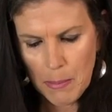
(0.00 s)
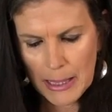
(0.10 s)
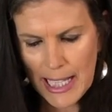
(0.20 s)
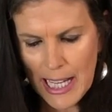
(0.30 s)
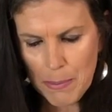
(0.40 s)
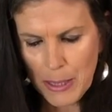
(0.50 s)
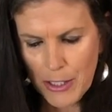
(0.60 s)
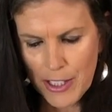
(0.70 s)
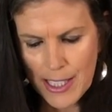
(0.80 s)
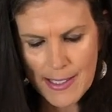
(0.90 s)

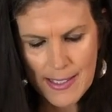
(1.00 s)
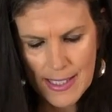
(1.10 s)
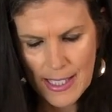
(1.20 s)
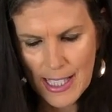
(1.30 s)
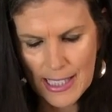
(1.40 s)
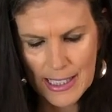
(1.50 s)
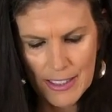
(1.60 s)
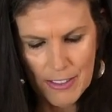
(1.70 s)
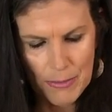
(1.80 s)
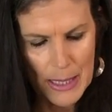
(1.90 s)
blackberries. I
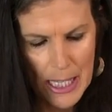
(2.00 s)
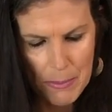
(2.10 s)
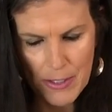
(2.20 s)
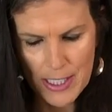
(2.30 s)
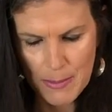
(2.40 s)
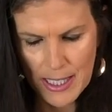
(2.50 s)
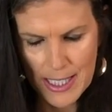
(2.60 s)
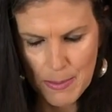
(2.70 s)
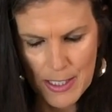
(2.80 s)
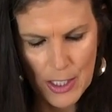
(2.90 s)
love blackberries. My
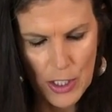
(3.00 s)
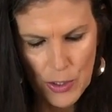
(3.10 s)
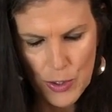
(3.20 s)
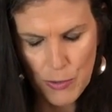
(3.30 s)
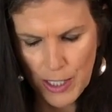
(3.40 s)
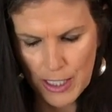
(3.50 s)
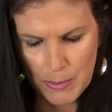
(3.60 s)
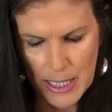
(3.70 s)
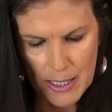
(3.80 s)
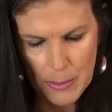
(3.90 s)
husband's a huge fan
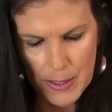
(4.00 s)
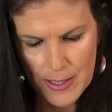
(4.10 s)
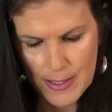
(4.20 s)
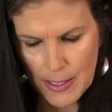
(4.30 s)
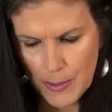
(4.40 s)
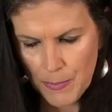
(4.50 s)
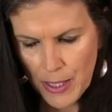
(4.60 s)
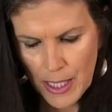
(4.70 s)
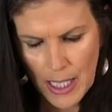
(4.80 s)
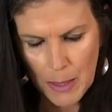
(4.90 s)
of blackberries, so
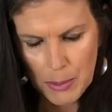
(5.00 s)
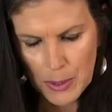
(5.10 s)
I'll